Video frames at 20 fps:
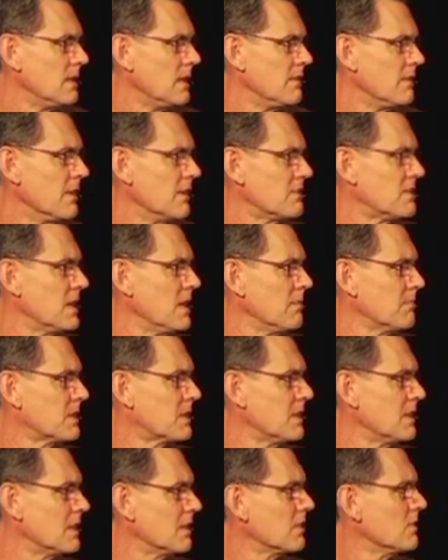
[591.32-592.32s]
And they're
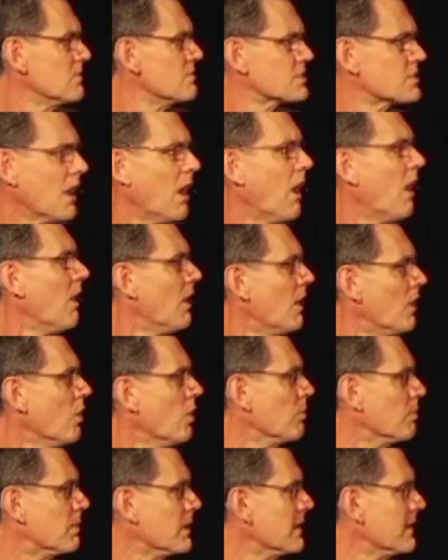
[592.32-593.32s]
tempted to lose all
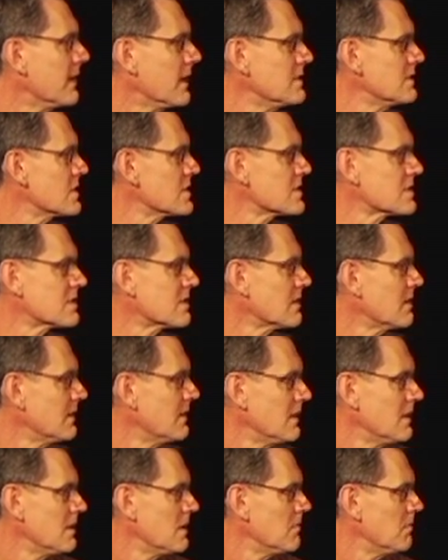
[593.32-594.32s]
hope, and they just
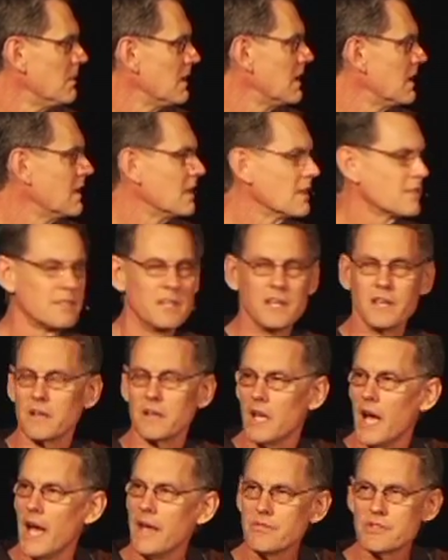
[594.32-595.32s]
begin to think
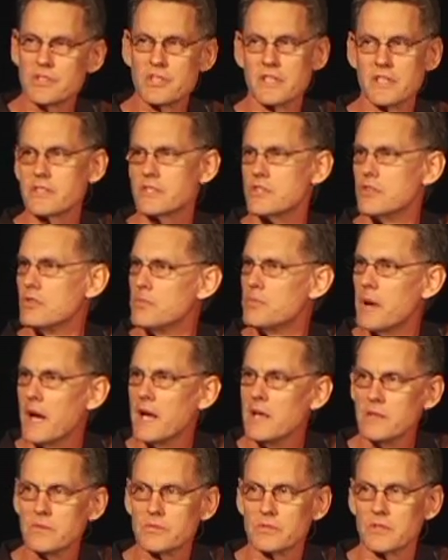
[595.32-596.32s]
life's just too
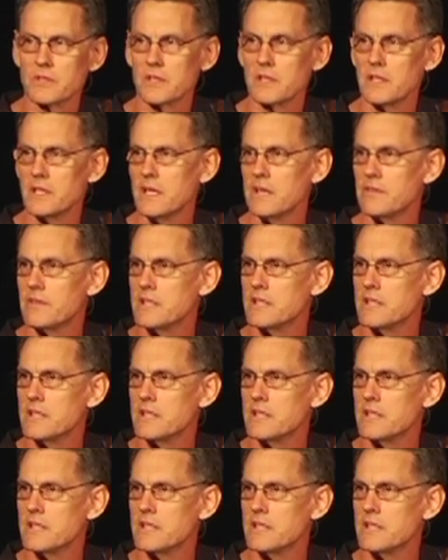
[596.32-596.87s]
painful to live.